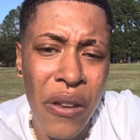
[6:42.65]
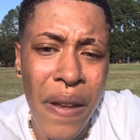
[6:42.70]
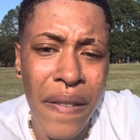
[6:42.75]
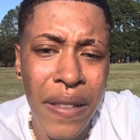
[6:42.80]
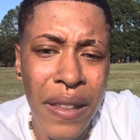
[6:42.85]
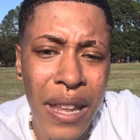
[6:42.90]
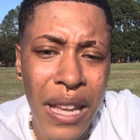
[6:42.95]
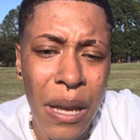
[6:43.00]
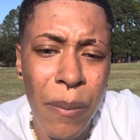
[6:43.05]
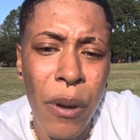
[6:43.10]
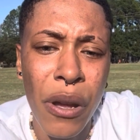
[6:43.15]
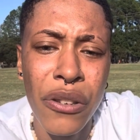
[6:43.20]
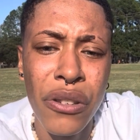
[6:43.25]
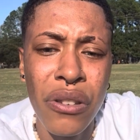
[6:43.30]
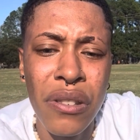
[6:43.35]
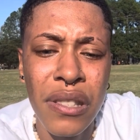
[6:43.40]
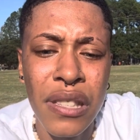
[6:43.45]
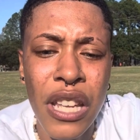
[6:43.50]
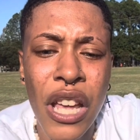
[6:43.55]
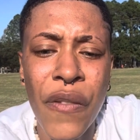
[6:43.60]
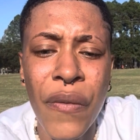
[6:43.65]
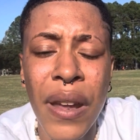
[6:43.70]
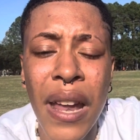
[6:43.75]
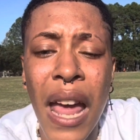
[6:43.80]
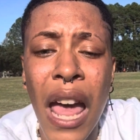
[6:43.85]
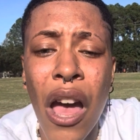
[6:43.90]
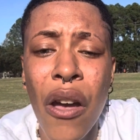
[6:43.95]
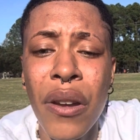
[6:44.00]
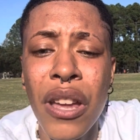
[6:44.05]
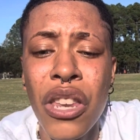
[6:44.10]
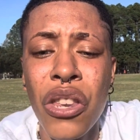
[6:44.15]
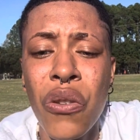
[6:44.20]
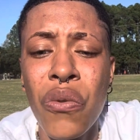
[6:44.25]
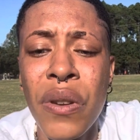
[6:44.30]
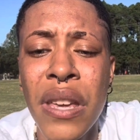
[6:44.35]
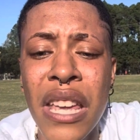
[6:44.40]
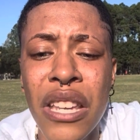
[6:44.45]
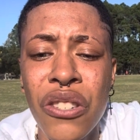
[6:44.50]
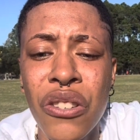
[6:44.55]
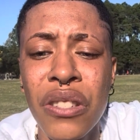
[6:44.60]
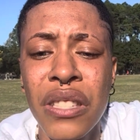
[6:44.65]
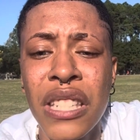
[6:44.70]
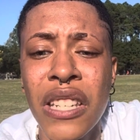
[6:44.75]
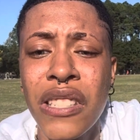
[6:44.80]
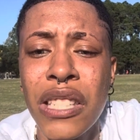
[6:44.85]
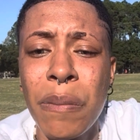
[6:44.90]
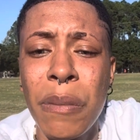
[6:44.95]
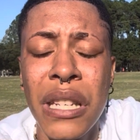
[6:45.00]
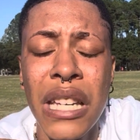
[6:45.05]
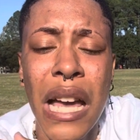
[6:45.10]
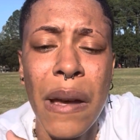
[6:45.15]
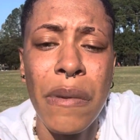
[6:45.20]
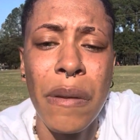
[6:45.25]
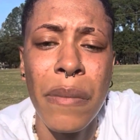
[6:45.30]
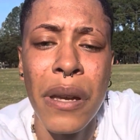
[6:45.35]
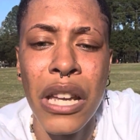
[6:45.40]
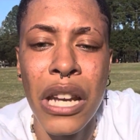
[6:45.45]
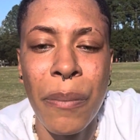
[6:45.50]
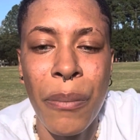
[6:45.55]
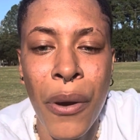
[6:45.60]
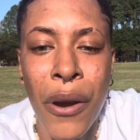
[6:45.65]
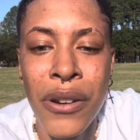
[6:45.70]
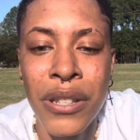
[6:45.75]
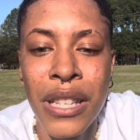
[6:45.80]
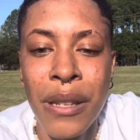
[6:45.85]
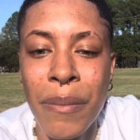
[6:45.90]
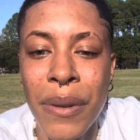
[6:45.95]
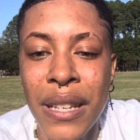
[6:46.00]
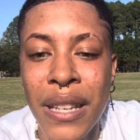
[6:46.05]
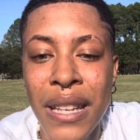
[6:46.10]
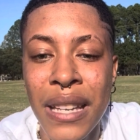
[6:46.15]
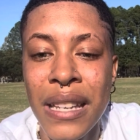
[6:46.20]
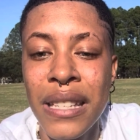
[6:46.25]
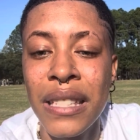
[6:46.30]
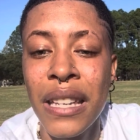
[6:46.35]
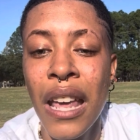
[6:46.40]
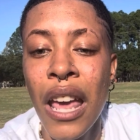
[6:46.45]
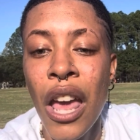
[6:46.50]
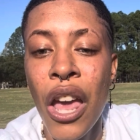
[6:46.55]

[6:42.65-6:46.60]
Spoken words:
You have to think about yourself and how can you get yourself to become a better person, because